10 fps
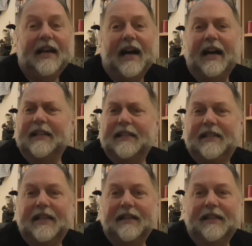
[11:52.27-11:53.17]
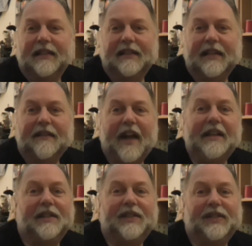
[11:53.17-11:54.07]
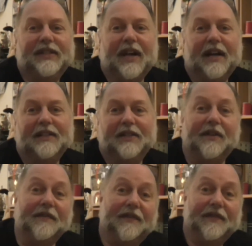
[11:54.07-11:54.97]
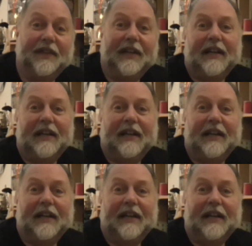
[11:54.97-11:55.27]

And the event started off